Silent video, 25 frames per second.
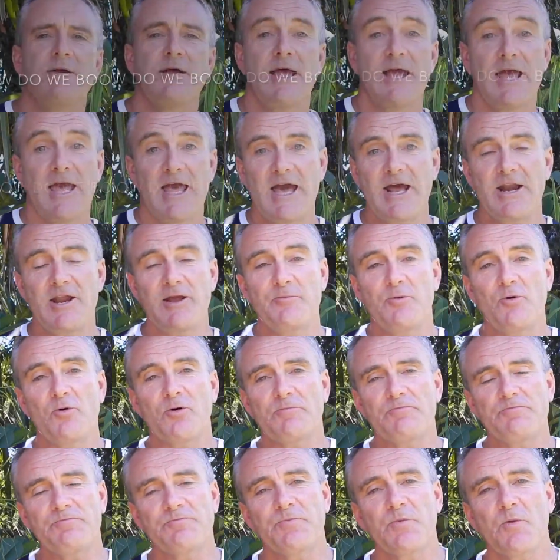How do you
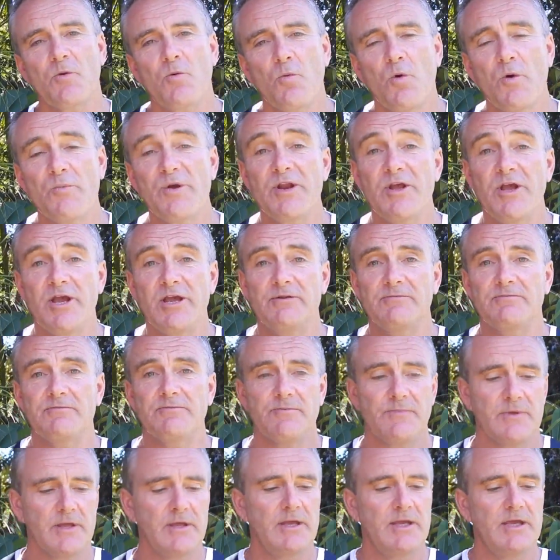book? What we need
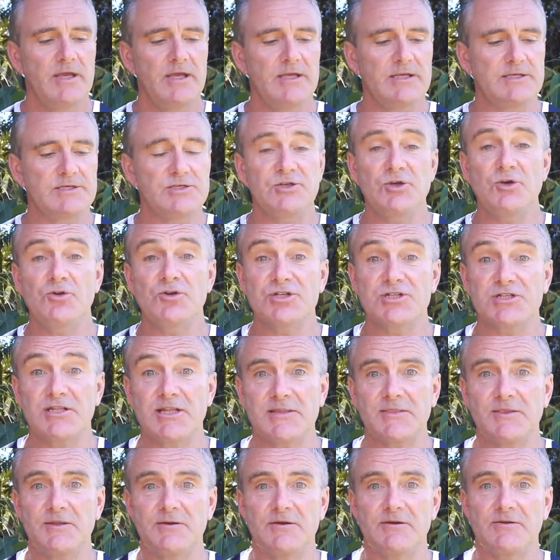is you to
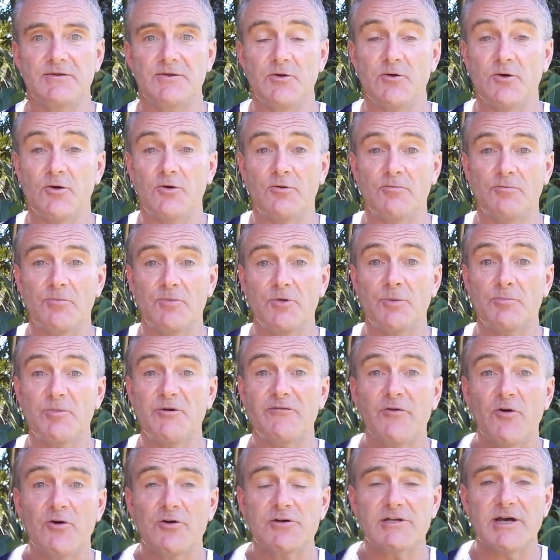select your
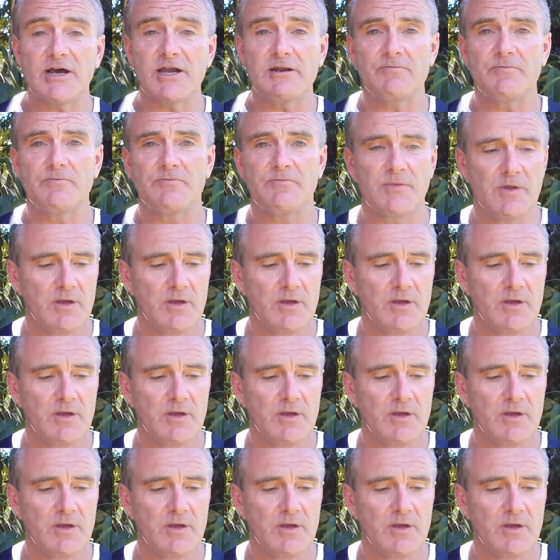preferred date,